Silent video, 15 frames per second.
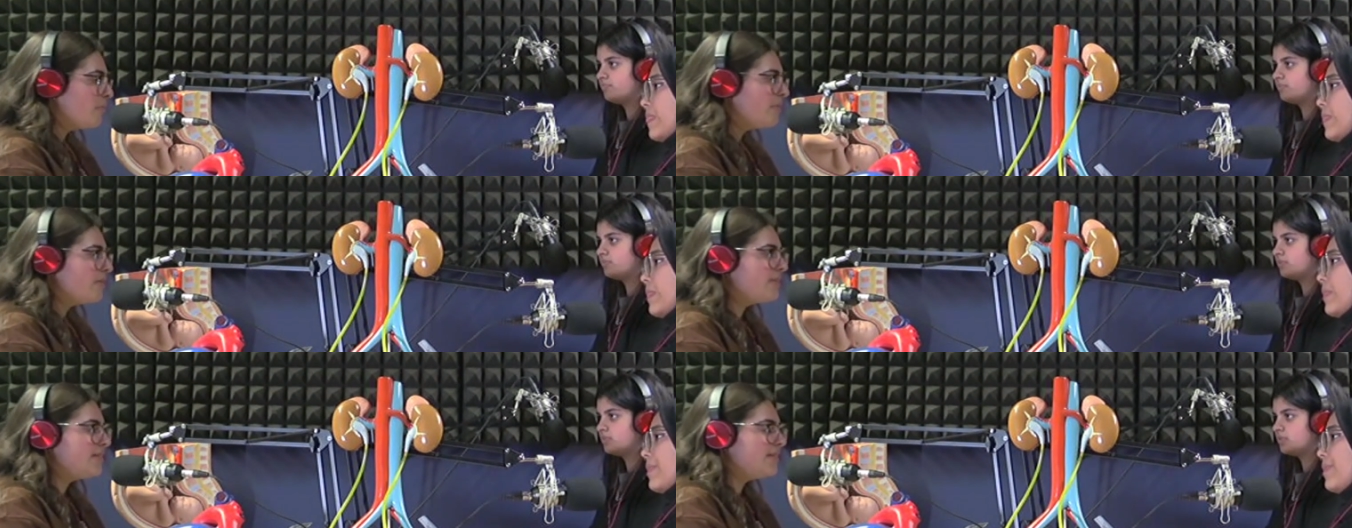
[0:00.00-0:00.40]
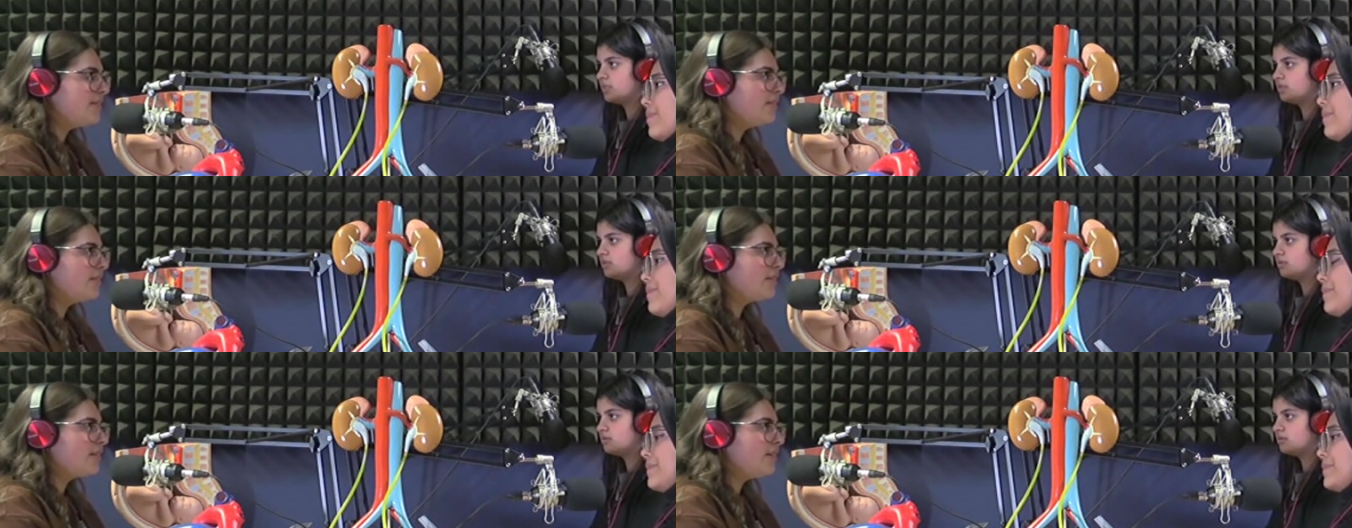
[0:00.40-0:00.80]
Speaker 1: us in the
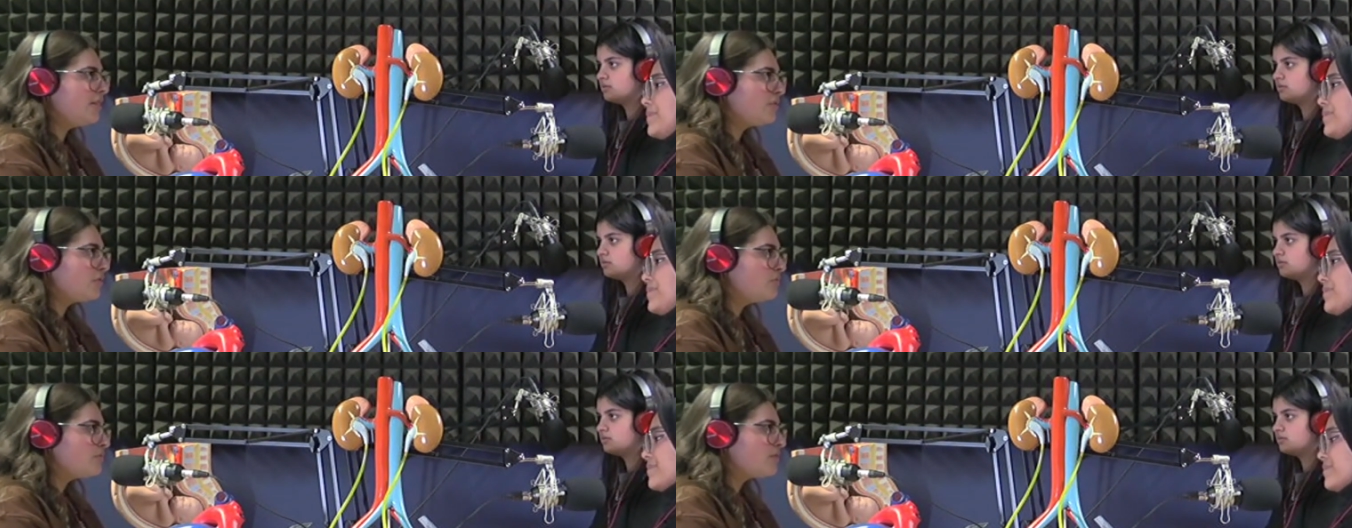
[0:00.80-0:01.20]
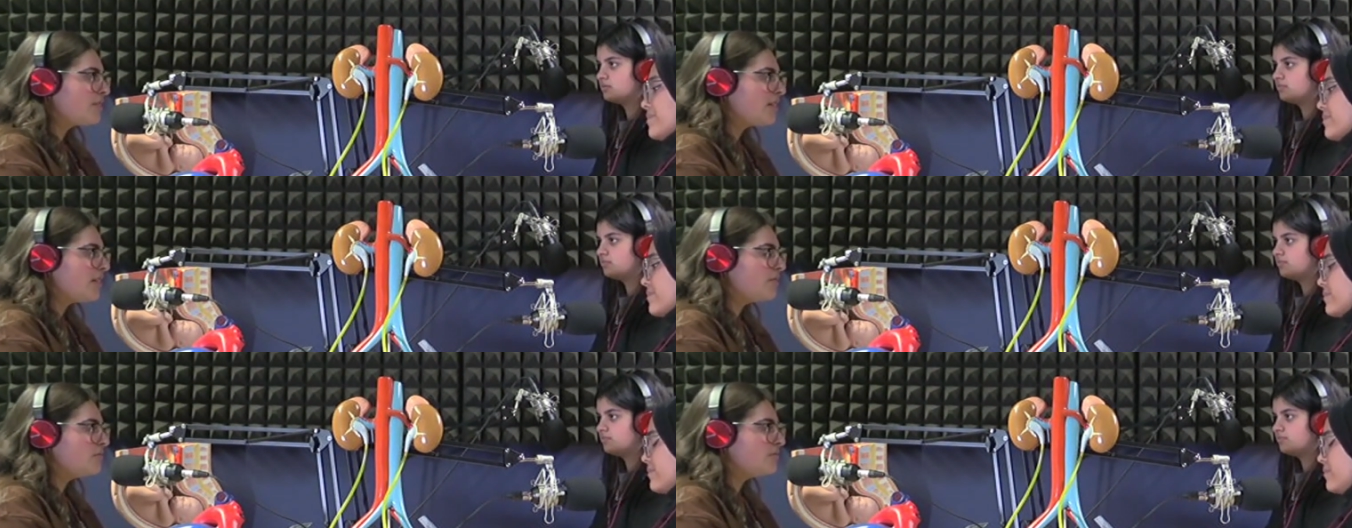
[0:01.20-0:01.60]
clinical
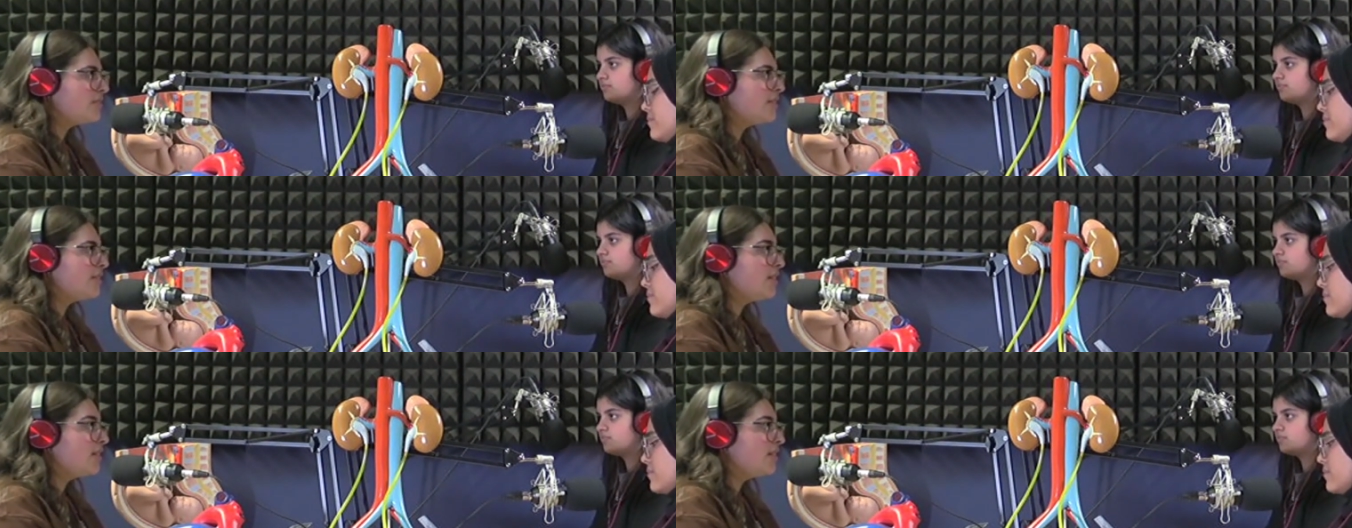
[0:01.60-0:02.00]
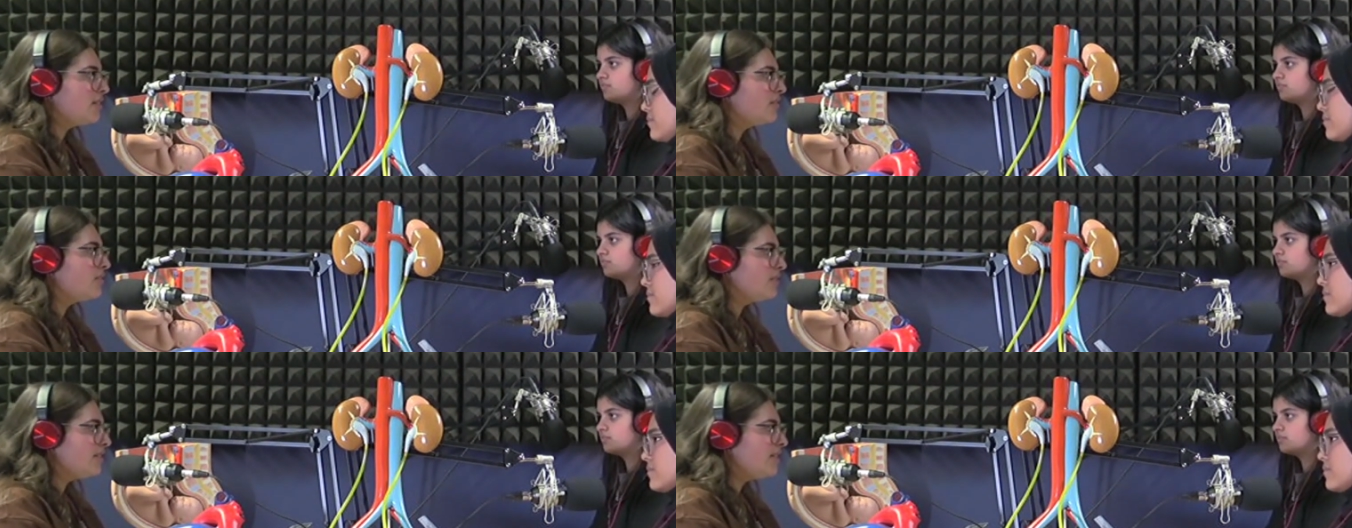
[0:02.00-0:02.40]
skills and
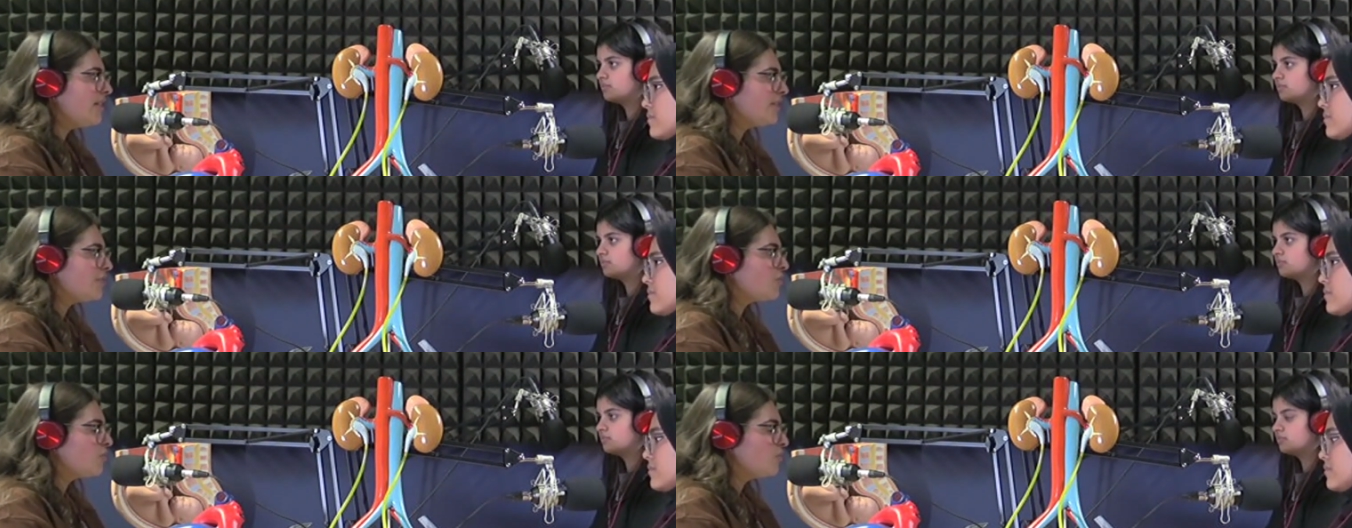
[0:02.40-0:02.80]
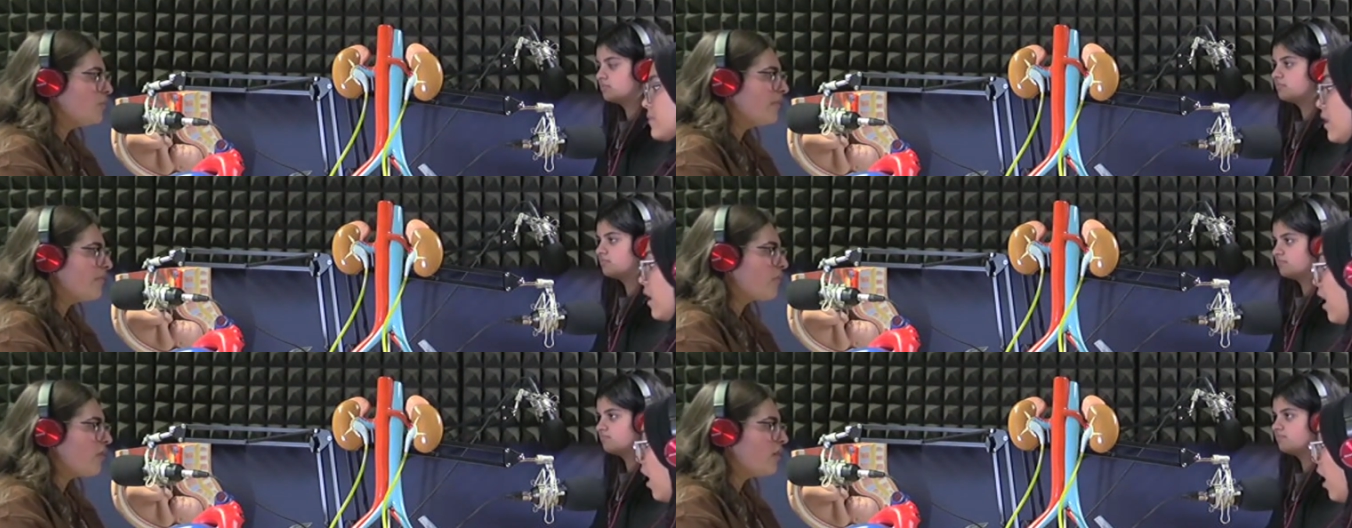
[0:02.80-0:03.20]
year two of
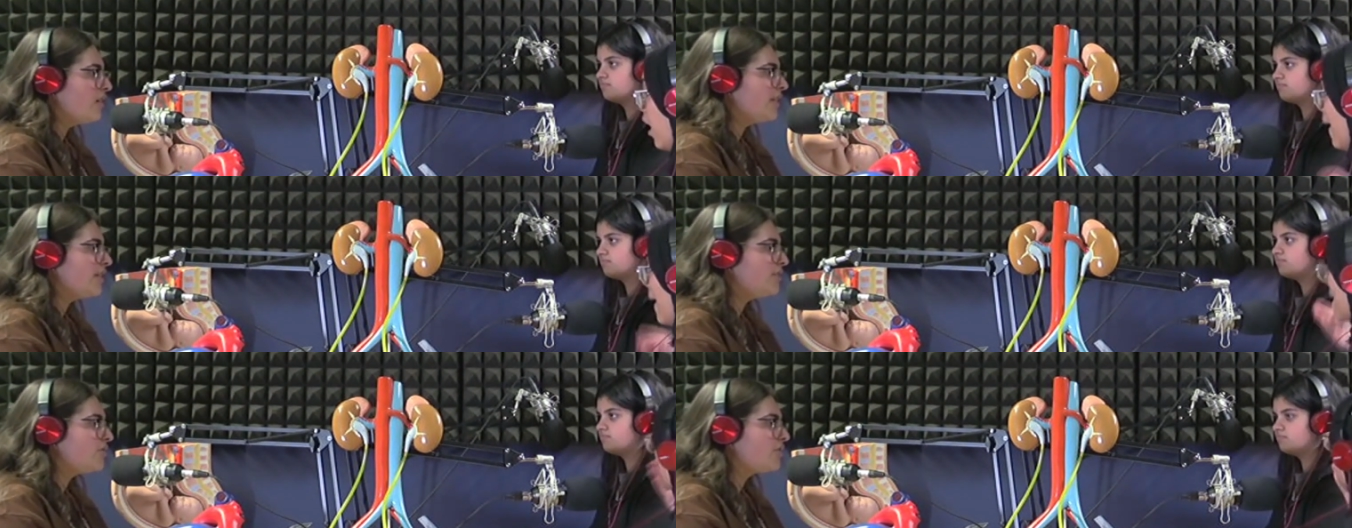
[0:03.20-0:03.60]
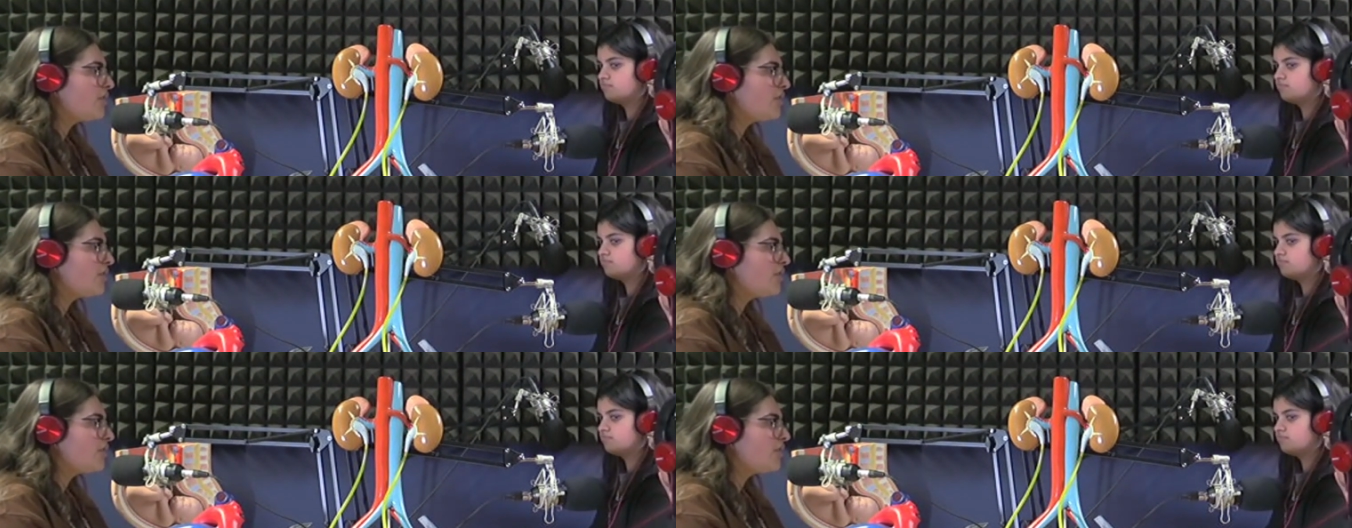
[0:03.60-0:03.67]
college